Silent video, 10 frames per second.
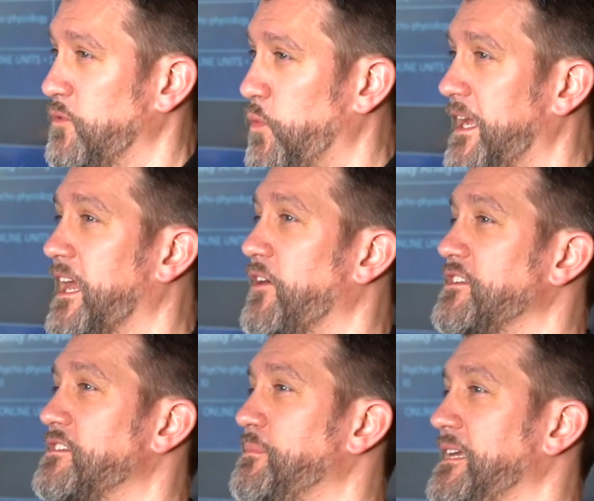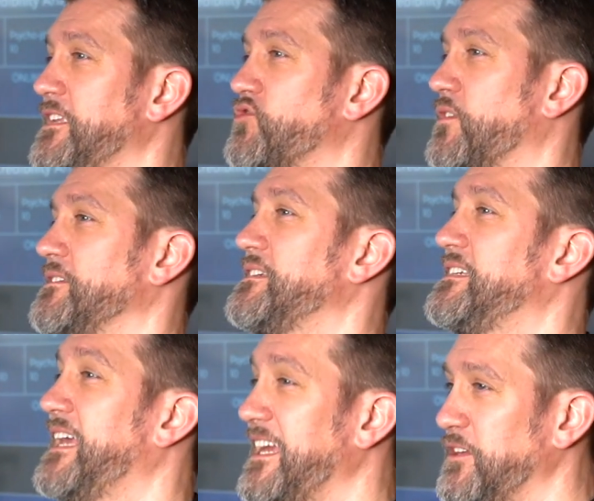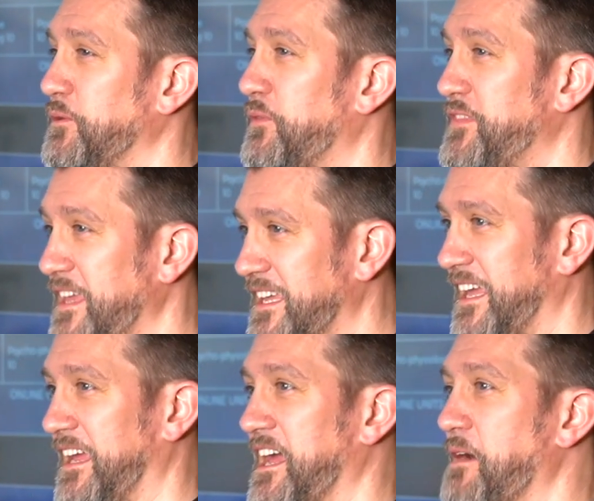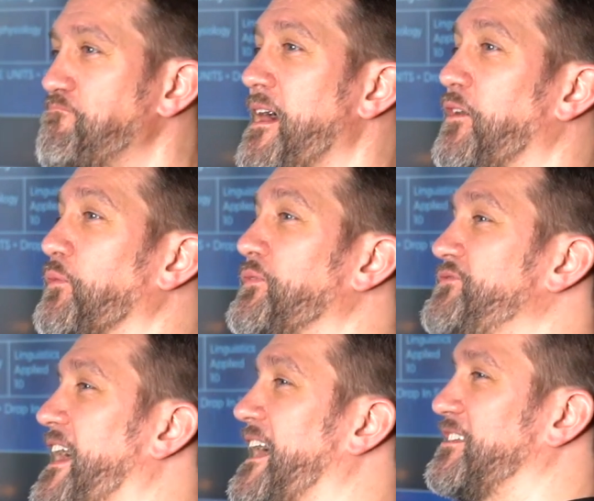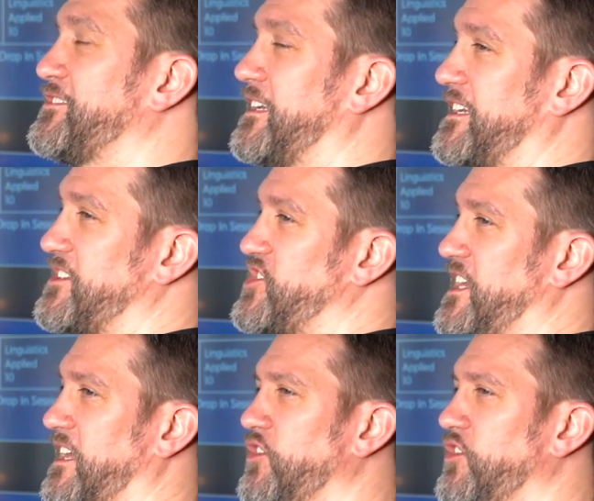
we're going to be trying to get you thinking about that second year,